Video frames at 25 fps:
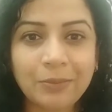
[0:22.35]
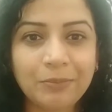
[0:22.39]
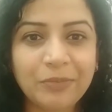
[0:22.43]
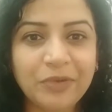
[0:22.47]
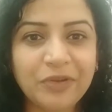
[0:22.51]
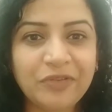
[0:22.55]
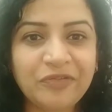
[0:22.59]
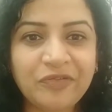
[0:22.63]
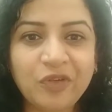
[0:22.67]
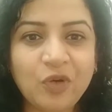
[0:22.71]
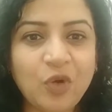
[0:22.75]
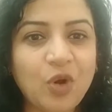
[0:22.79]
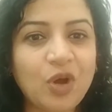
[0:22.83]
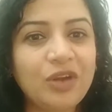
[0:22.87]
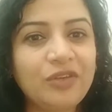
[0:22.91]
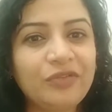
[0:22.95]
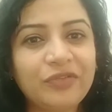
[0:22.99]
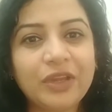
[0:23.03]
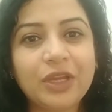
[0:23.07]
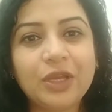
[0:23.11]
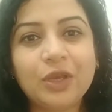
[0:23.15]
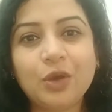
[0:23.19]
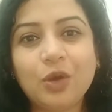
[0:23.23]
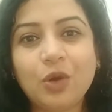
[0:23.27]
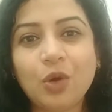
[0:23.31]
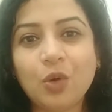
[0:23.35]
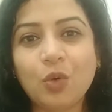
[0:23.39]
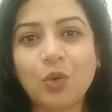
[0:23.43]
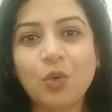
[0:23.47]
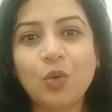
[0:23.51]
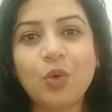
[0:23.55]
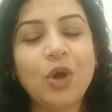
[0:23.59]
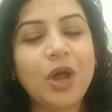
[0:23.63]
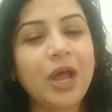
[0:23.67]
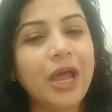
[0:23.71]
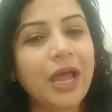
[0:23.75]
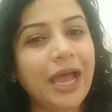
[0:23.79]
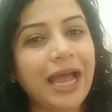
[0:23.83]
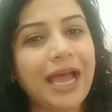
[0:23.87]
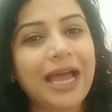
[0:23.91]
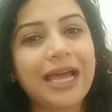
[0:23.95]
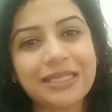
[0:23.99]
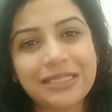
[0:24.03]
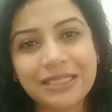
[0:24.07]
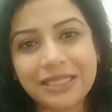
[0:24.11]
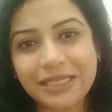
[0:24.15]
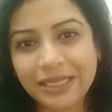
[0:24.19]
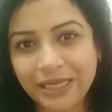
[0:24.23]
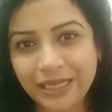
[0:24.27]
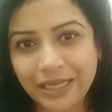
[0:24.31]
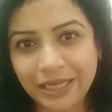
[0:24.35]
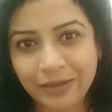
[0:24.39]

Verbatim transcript: before we go and